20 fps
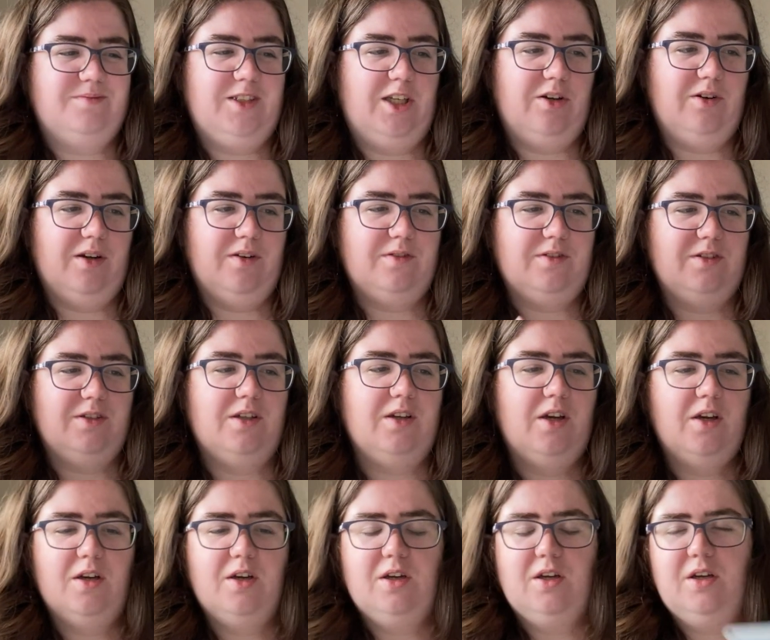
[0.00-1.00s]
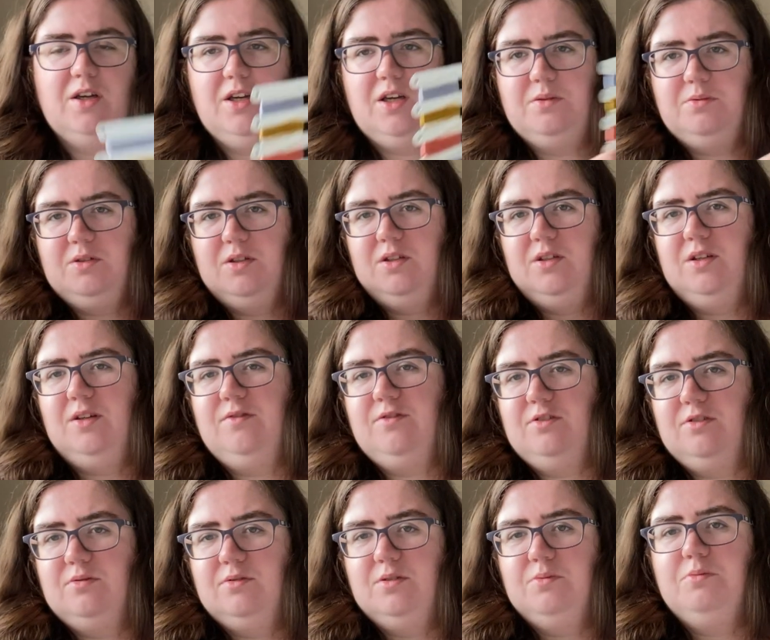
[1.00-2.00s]
you have
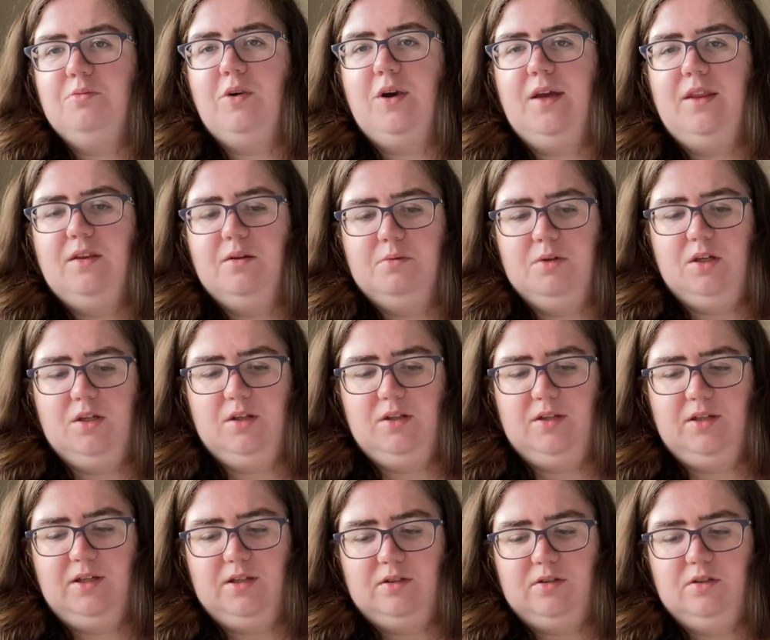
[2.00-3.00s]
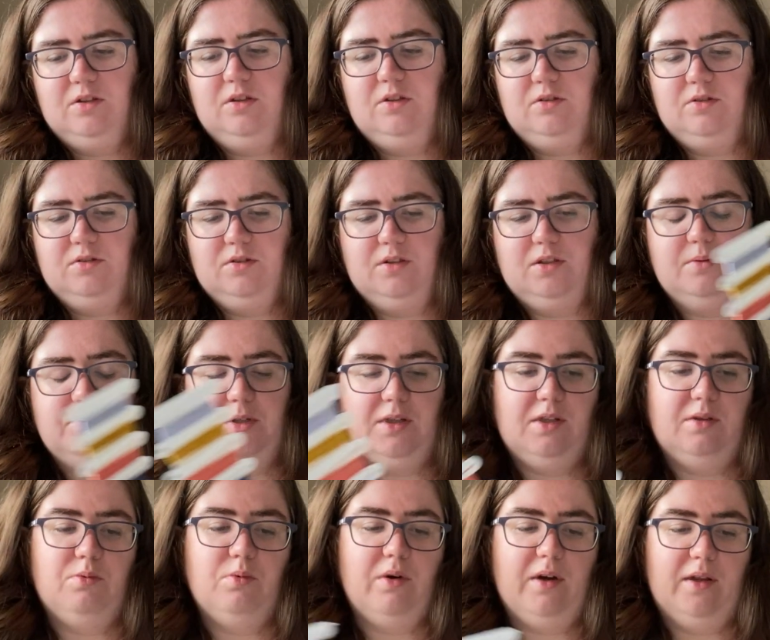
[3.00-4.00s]
to unwind them all and then cut them and
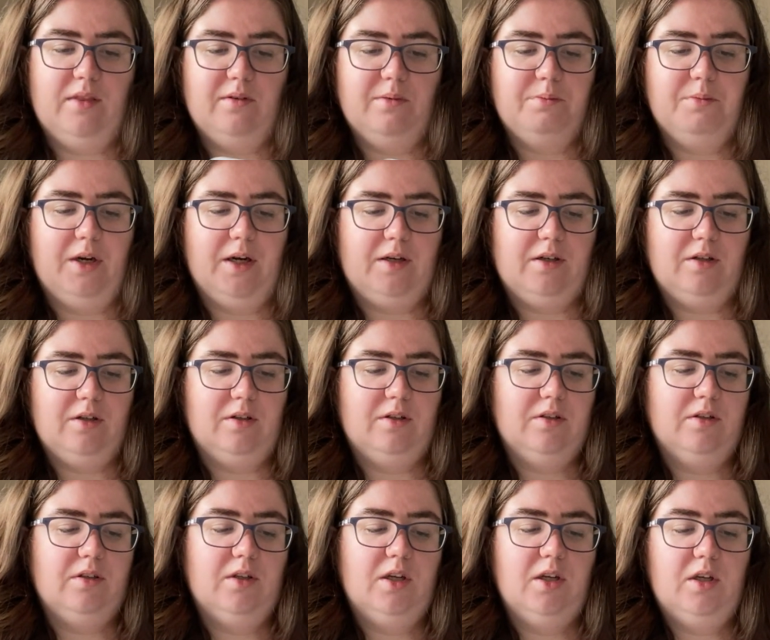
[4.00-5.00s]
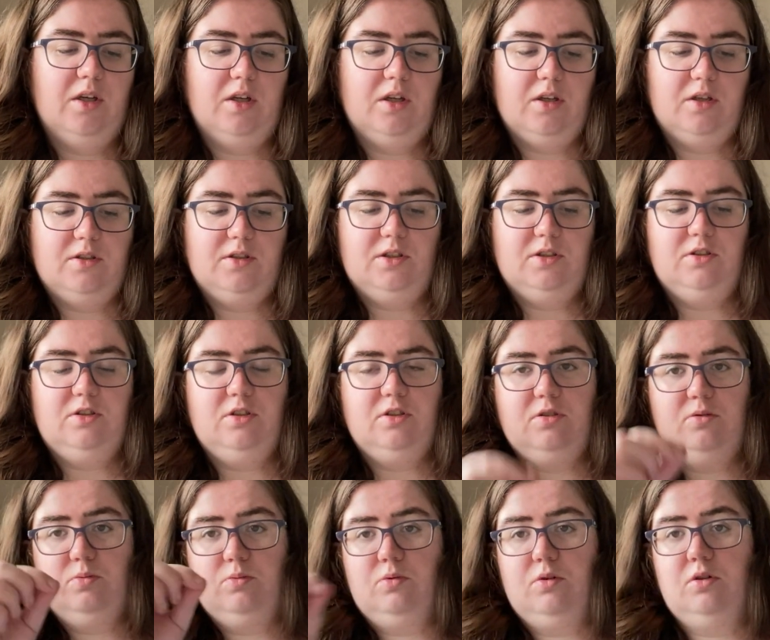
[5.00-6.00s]
then wind them back on, because it's
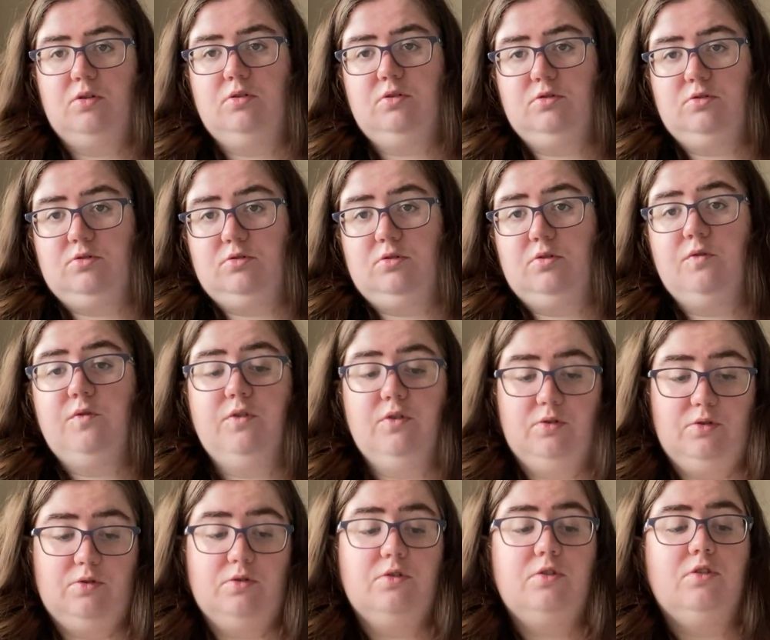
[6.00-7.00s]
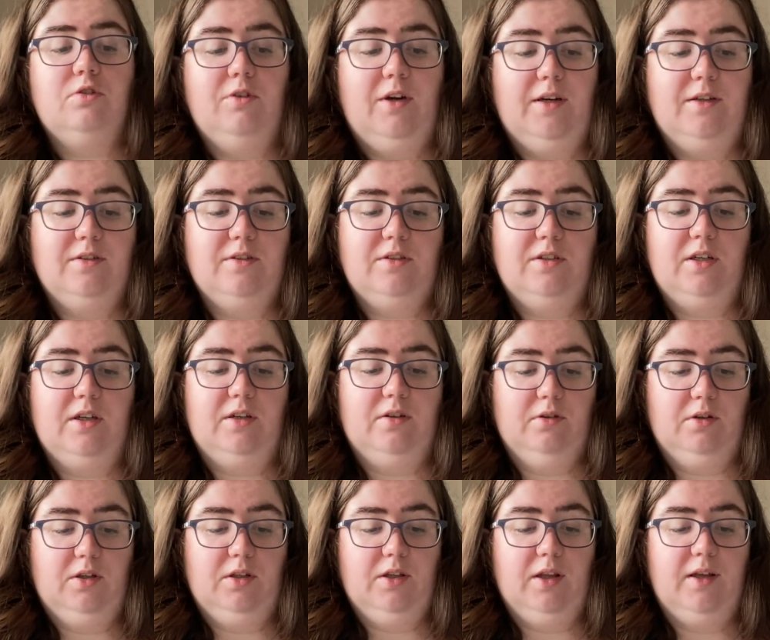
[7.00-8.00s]
just one full strand now,
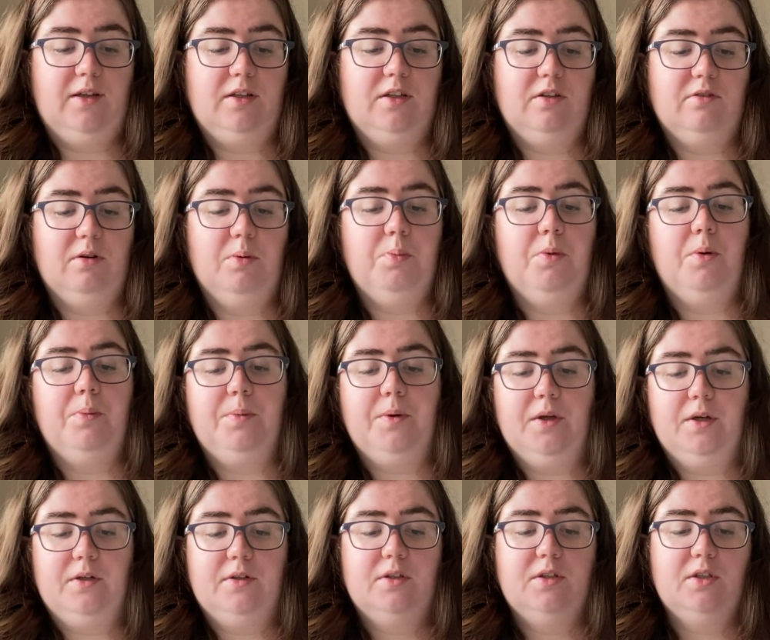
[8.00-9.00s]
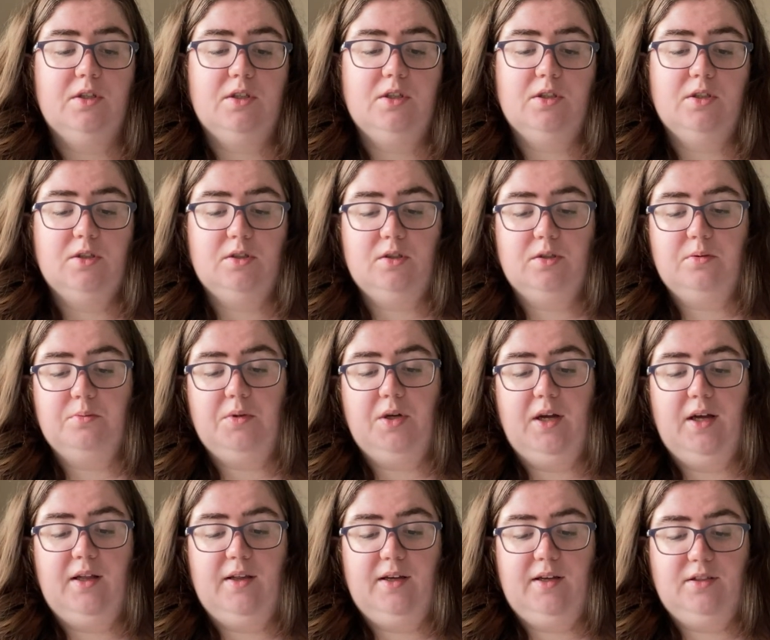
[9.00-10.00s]
like you do a bobby. But
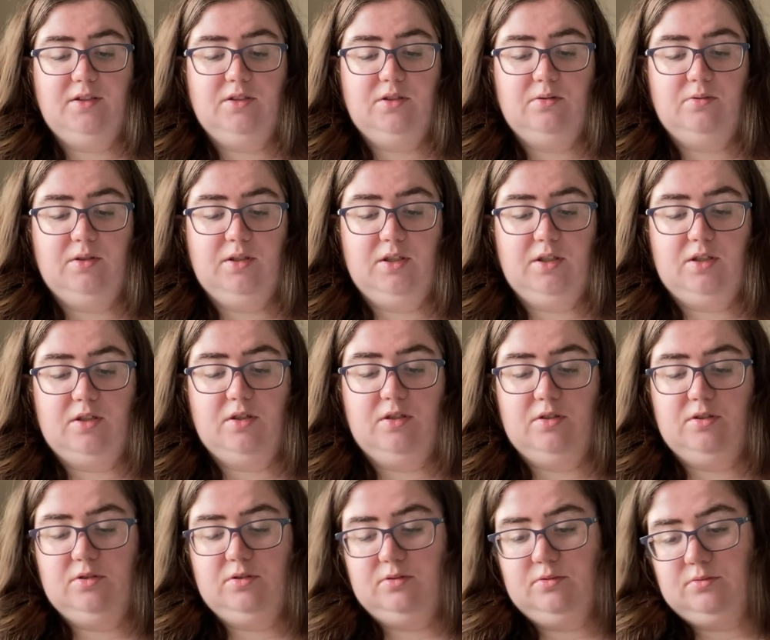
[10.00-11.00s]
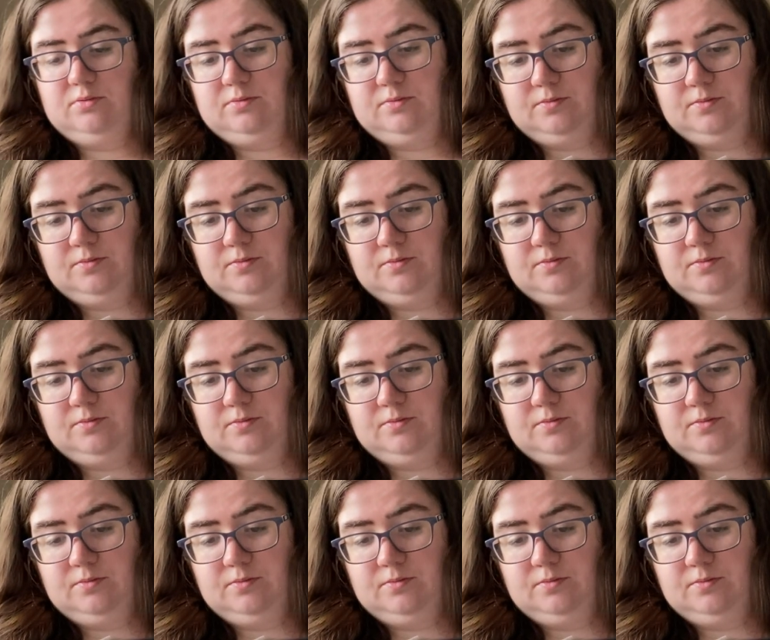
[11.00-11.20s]
I like to work on